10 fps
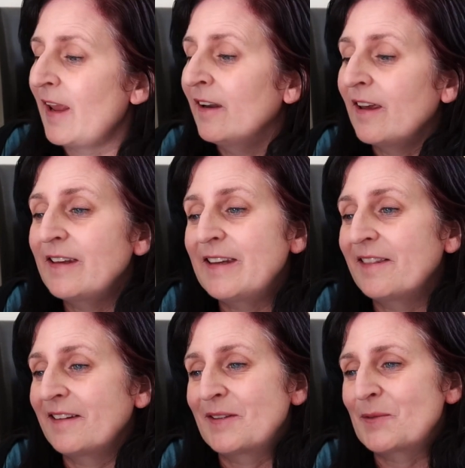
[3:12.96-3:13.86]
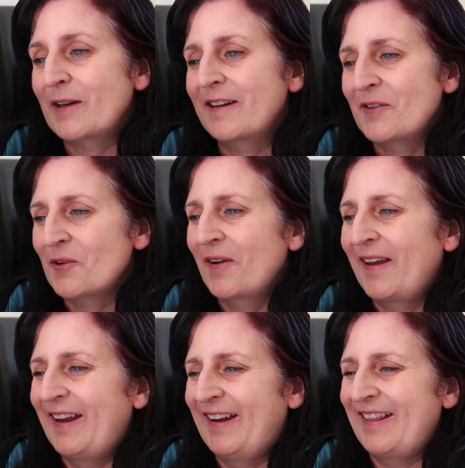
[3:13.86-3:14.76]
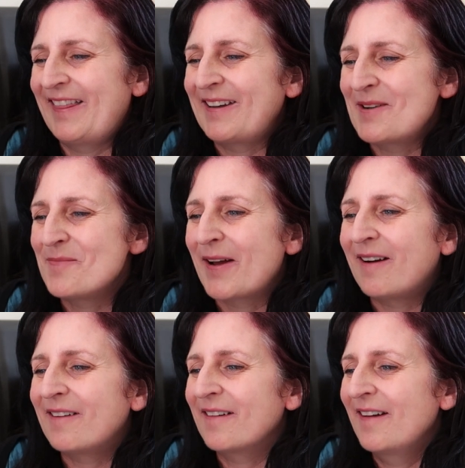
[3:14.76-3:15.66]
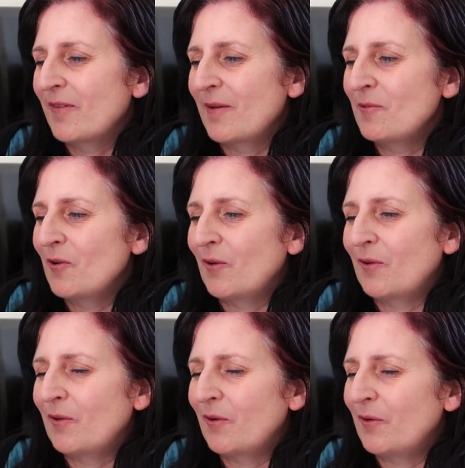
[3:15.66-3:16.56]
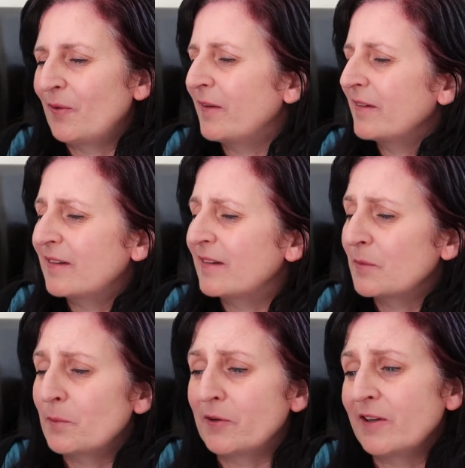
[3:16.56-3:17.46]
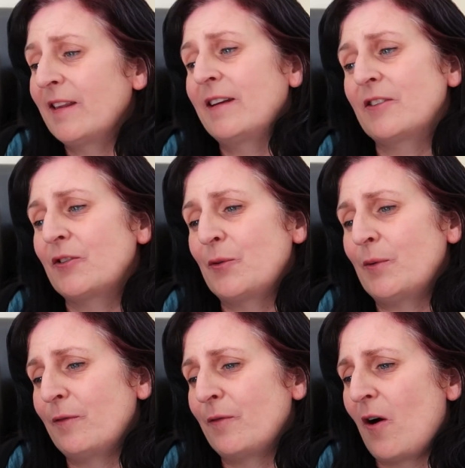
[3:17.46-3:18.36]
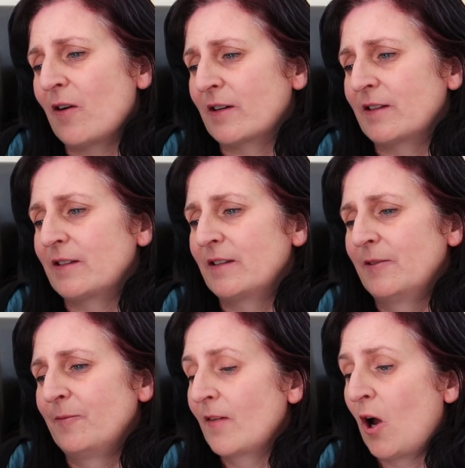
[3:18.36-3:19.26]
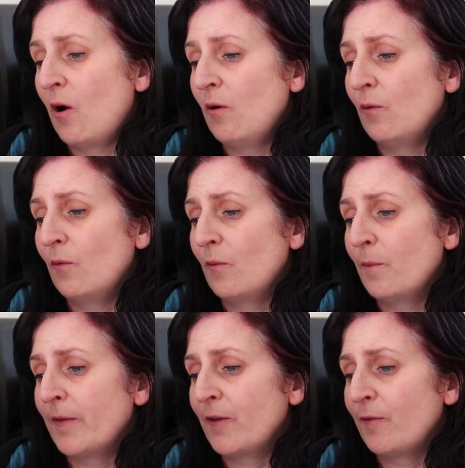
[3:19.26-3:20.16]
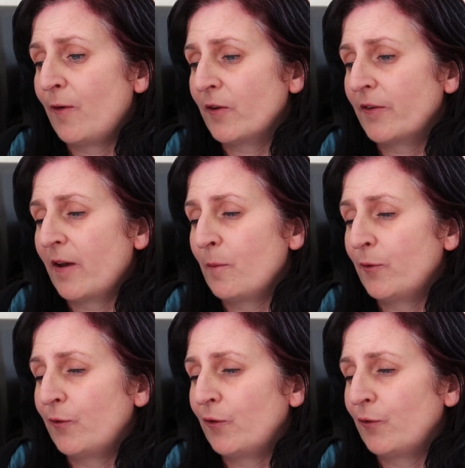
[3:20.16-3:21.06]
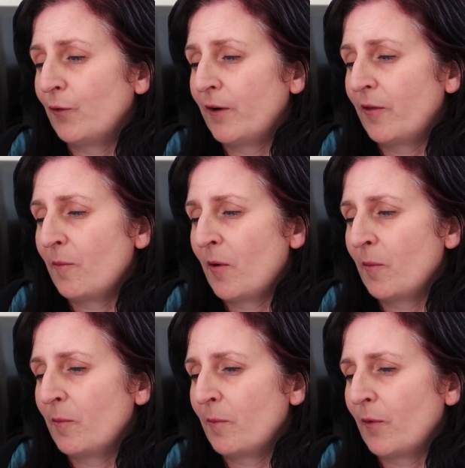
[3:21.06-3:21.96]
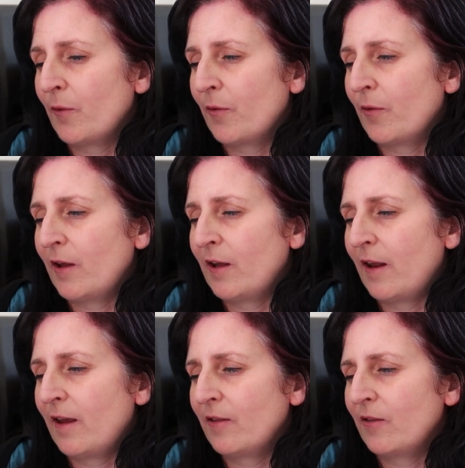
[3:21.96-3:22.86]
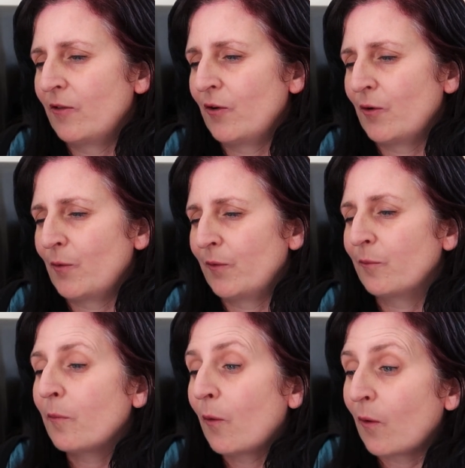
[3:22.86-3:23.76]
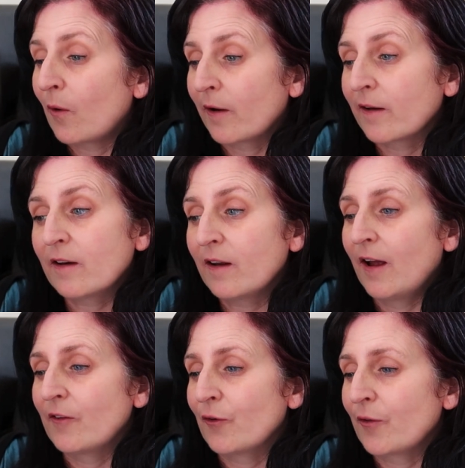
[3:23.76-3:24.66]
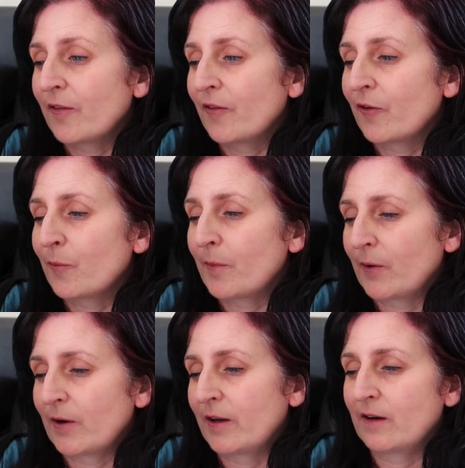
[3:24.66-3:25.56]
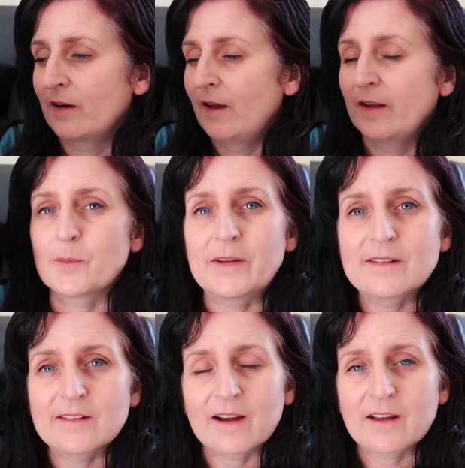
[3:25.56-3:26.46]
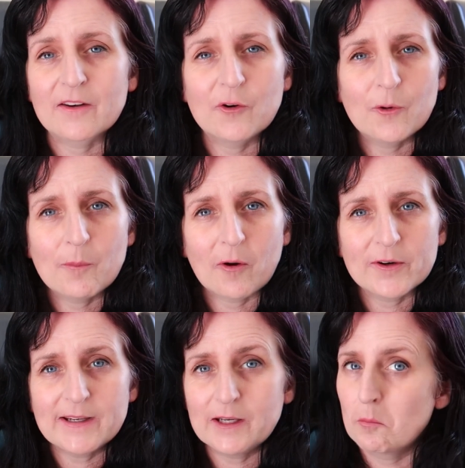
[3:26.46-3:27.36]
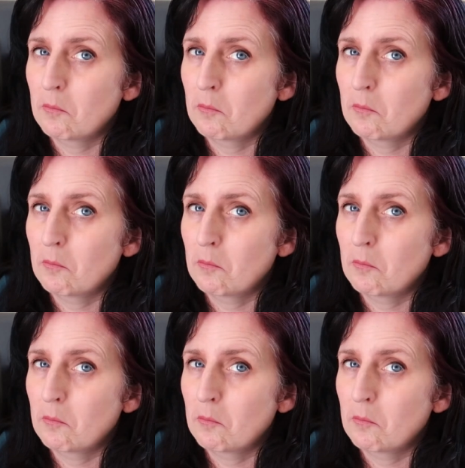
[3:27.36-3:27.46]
And again, this is one I don't know anything about. Some girl who is spirit linked to a fox. Oh, but the fox cub was destroyed at the moment both it and the girl was born, and so then the spirit has been stuck in her body.